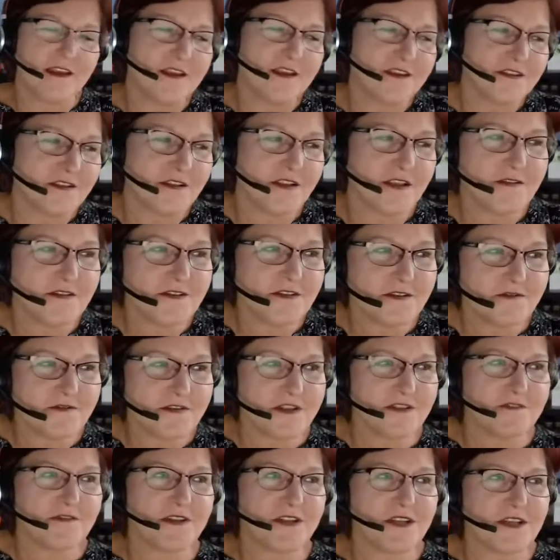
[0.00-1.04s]
So that was a
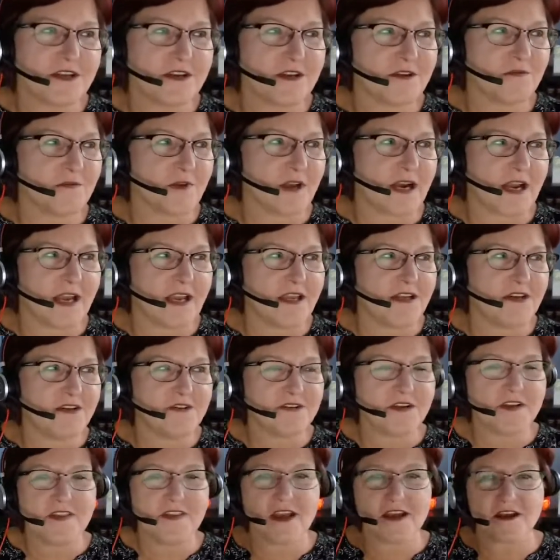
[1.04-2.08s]
really, really good one. I
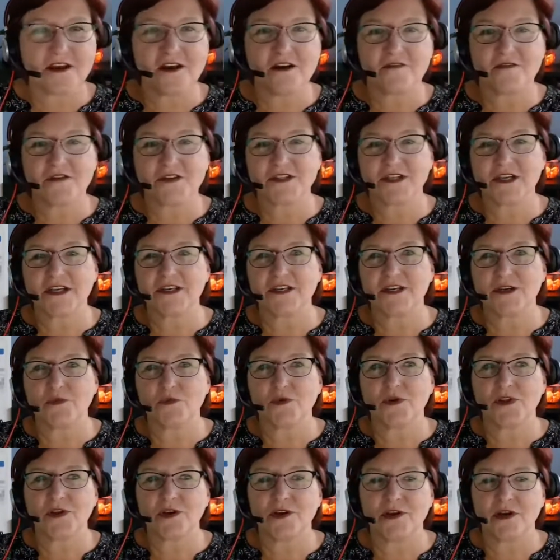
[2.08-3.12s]
enjoyed that conversation
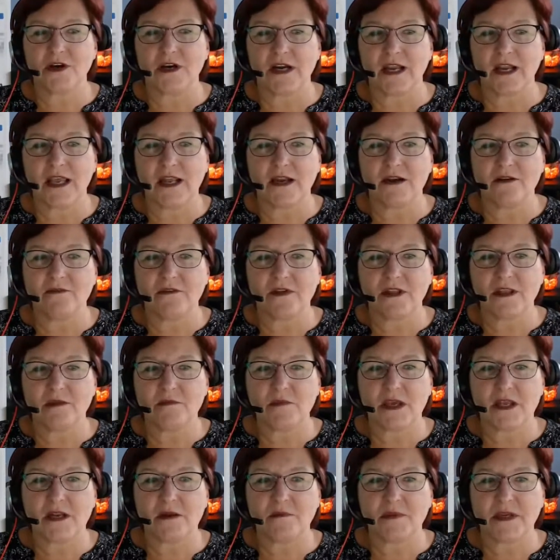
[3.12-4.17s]
with her, and it really
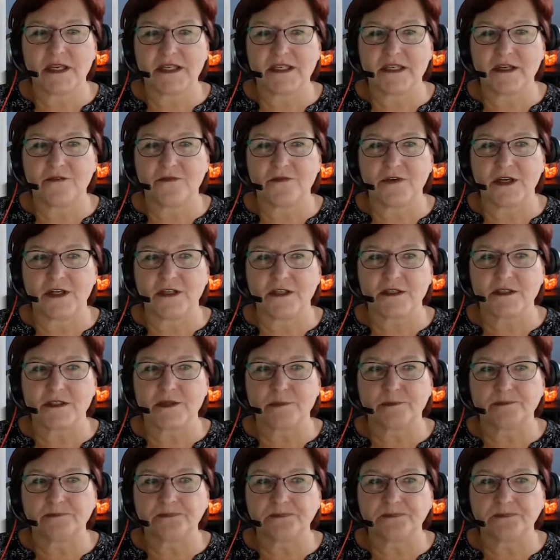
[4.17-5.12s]
made a big difference.